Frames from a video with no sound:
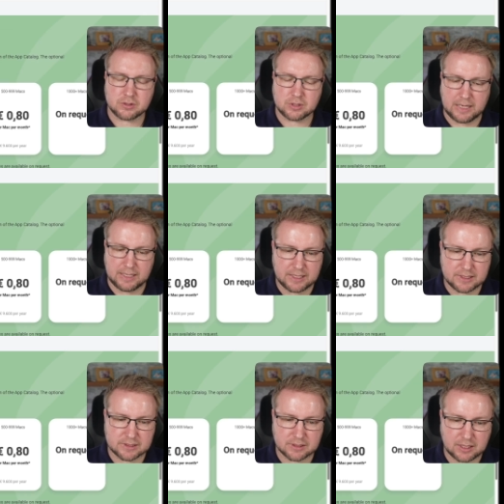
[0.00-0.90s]
it
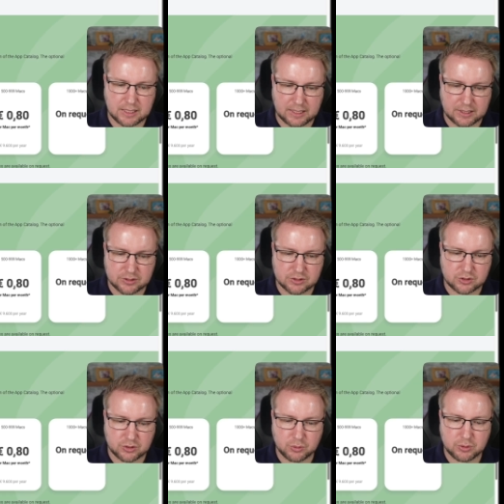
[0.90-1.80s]
is uh,
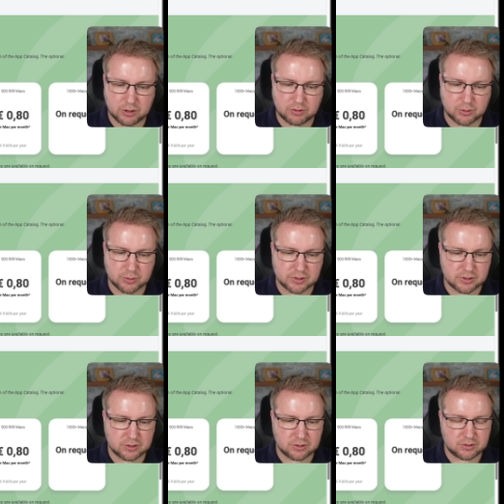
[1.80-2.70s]
two euros
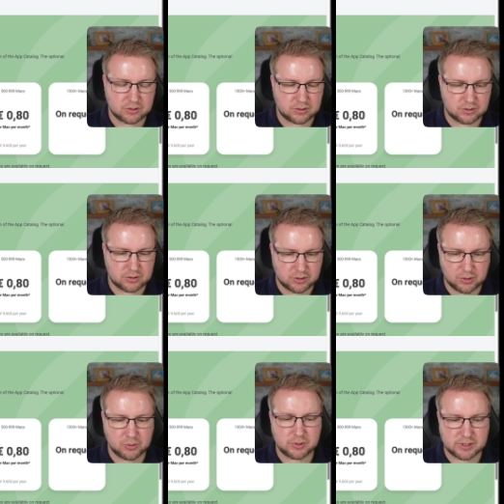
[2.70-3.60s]

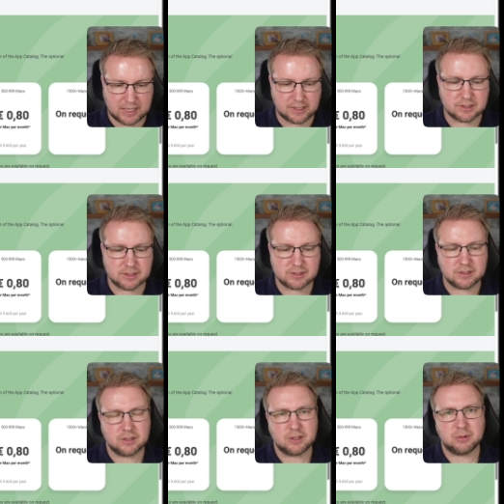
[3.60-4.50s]
two cents
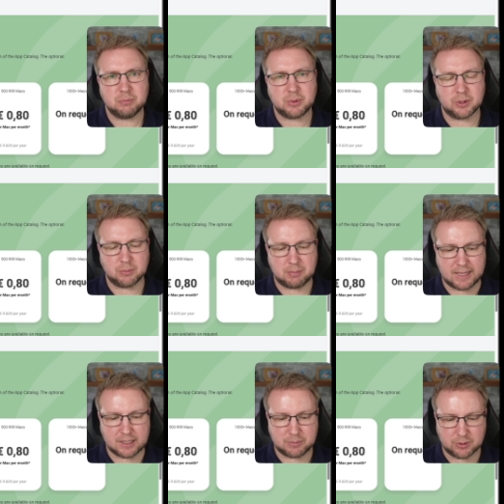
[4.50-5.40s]
per Mac
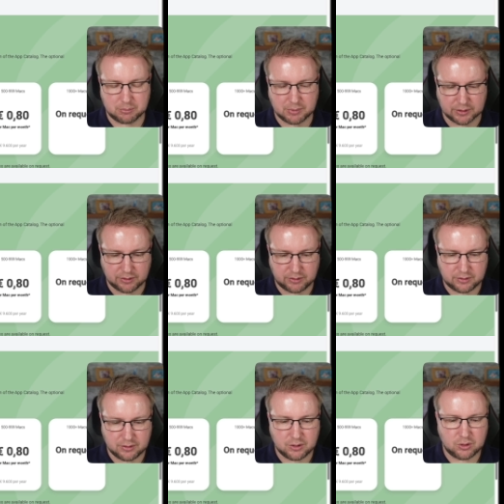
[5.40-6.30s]
per month,
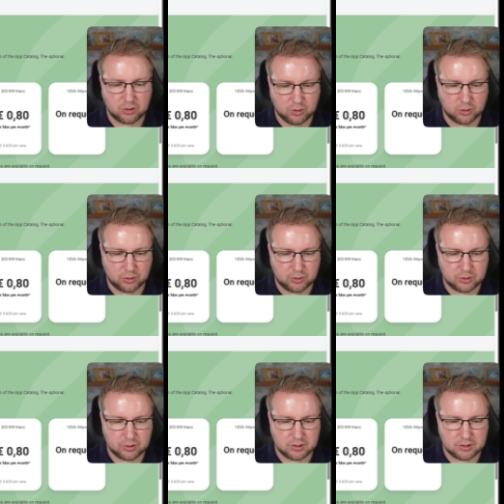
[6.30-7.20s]
or
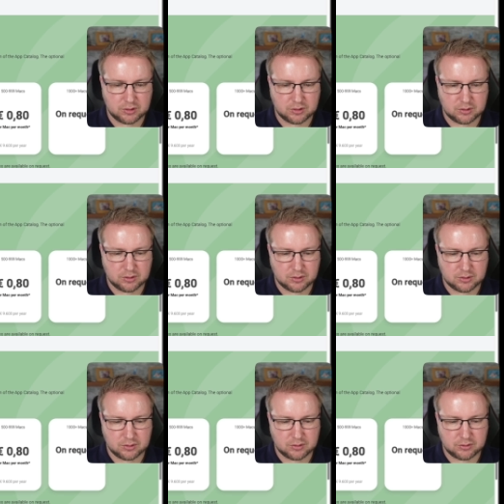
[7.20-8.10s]

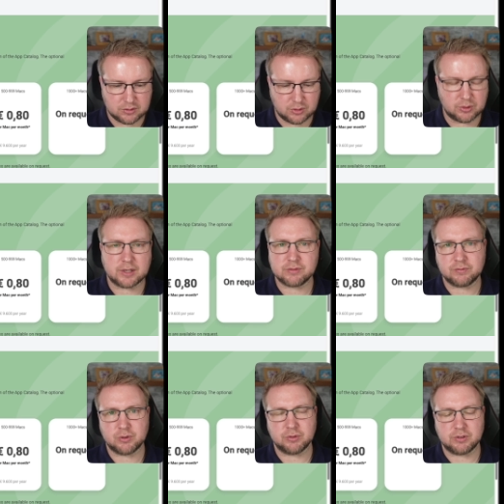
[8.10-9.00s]

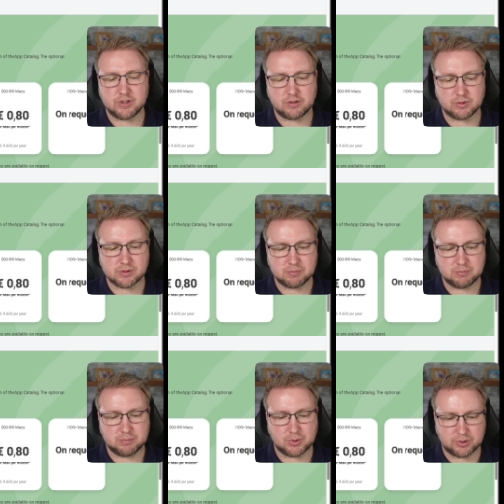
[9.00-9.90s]
2,400 euros
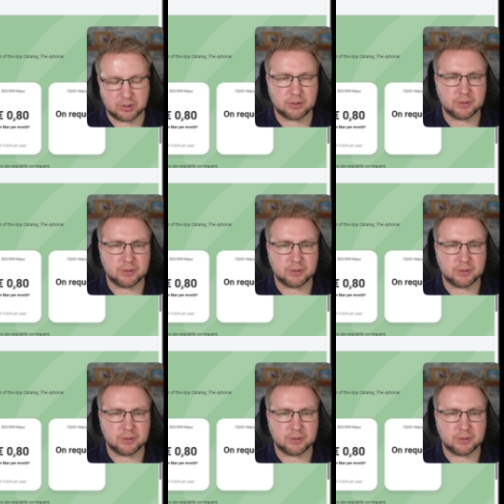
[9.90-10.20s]
per year